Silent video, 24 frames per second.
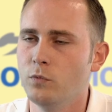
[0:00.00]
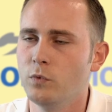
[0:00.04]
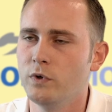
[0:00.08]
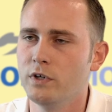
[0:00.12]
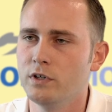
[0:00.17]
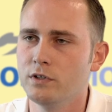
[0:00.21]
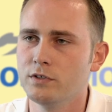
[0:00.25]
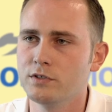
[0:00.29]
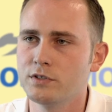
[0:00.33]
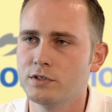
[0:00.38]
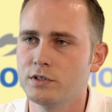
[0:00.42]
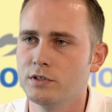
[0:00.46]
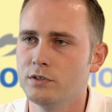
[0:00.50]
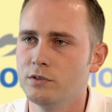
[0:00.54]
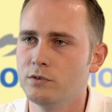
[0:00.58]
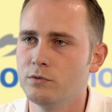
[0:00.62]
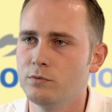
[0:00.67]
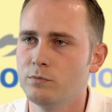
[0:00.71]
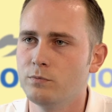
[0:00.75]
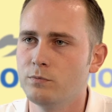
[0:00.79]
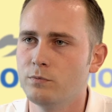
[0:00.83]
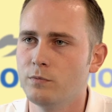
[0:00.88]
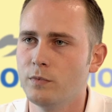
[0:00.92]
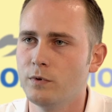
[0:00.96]
We
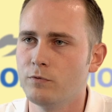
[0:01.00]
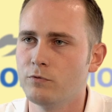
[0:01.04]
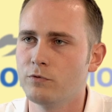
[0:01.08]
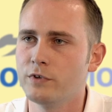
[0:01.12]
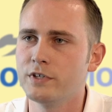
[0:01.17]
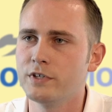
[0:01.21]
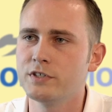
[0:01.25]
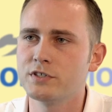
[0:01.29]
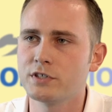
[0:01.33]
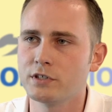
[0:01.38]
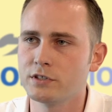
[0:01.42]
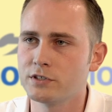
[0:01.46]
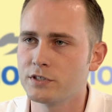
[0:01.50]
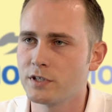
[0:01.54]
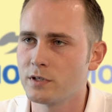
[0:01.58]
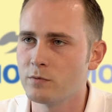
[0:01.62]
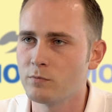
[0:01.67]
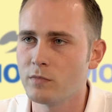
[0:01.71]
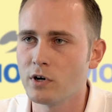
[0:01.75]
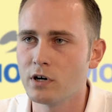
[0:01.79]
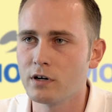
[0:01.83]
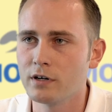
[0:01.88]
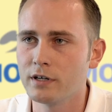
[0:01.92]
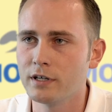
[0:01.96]
also research the
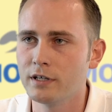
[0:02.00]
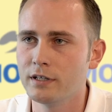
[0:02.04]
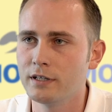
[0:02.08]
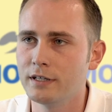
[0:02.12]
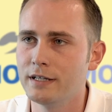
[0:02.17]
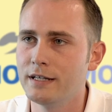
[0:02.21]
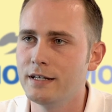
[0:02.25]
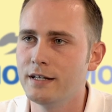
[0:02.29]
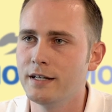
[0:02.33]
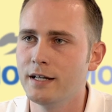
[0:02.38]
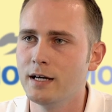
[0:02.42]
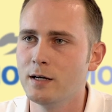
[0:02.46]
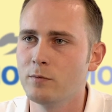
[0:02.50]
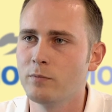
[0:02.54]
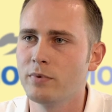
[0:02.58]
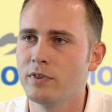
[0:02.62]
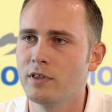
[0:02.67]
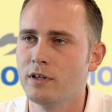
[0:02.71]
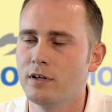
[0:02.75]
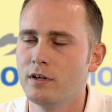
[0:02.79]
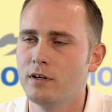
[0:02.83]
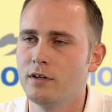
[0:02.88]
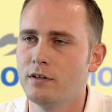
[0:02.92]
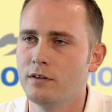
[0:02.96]
market in depth.
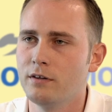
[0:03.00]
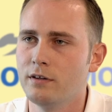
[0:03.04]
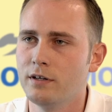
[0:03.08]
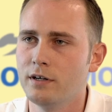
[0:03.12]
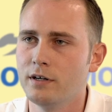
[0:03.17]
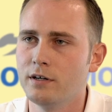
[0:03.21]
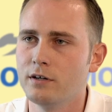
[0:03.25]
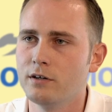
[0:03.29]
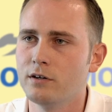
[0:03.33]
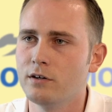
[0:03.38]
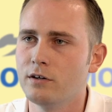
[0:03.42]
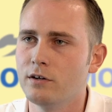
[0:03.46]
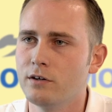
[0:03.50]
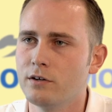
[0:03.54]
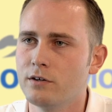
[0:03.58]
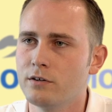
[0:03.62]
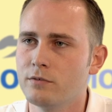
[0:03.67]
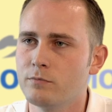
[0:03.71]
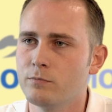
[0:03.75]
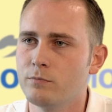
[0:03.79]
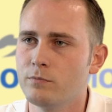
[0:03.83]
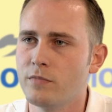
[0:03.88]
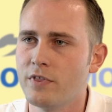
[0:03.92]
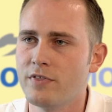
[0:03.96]
There
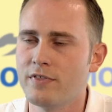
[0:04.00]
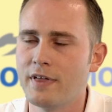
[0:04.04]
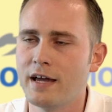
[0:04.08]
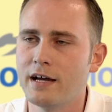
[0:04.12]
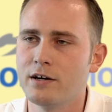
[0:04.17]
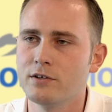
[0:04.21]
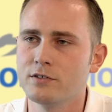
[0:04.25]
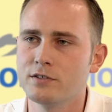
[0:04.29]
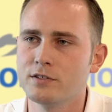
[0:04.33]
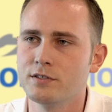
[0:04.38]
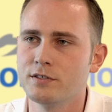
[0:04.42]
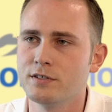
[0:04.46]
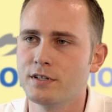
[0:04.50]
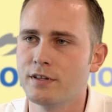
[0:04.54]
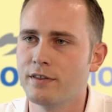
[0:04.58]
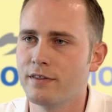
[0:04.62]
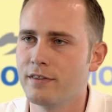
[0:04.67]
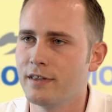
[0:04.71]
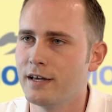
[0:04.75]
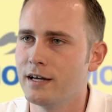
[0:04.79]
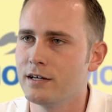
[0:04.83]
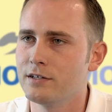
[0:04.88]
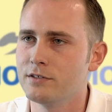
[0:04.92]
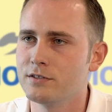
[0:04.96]
are thousands and
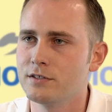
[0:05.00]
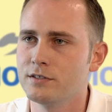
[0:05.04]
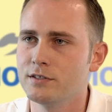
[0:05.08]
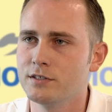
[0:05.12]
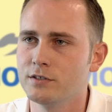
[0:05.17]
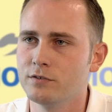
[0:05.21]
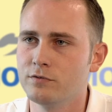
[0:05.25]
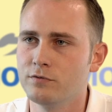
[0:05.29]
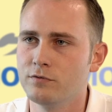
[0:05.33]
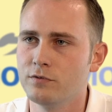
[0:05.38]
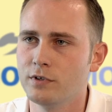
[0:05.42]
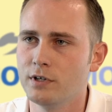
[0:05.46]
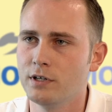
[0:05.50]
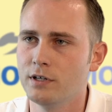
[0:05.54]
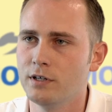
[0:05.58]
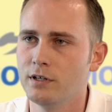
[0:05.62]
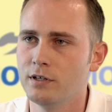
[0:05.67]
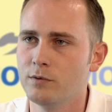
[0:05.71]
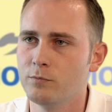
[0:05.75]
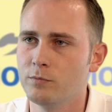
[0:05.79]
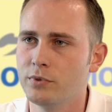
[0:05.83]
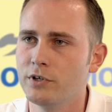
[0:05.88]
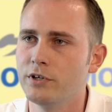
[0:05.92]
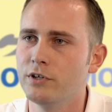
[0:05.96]
thousands of
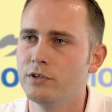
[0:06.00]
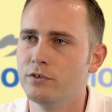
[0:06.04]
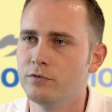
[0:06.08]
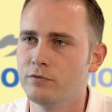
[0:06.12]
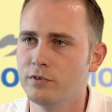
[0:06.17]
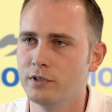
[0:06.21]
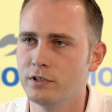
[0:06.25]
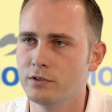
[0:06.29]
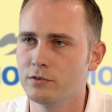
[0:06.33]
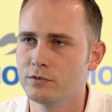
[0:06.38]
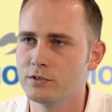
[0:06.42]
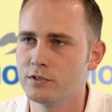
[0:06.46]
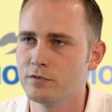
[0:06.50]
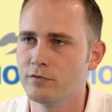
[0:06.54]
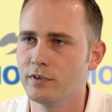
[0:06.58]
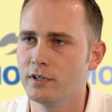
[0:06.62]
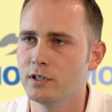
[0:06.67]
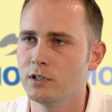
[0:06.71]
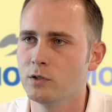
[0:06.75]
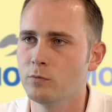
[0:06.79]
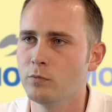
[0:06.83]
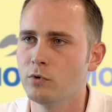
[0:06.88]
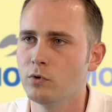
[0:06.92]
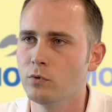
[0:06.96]
pre-owned vehicles
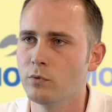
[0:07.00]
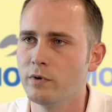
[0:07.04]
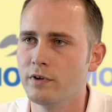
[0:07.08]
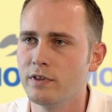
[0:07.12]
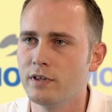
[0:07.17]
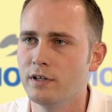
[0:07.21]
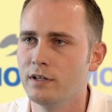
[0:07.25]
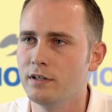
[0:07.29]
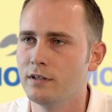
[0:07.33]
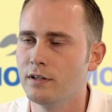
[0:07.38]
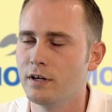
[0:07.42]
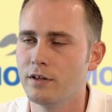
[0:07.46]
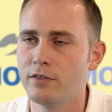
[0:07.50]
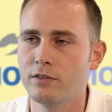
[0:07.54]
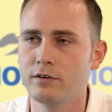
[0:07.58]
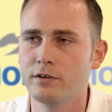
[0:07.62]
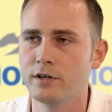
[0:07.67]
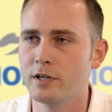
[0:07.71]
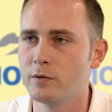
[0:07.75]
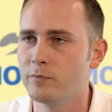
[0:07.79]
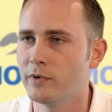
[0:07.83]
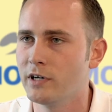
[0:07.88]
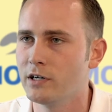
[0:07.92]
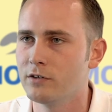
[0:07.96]
available within a
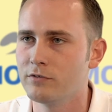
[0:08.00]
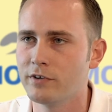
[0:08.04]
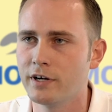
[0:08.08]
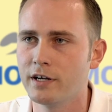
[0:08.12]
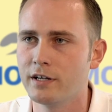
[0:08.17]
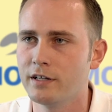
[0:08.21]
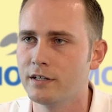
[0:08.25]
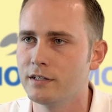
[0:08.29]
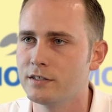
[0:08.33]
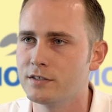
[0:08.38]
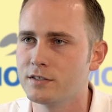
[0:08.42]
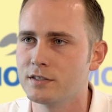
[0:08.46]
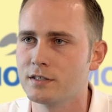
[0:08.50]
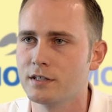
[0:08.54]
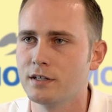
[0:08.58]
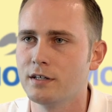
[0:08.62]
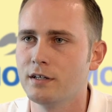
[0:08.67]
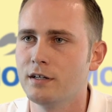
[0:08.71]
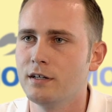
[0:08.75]
30-mile radius.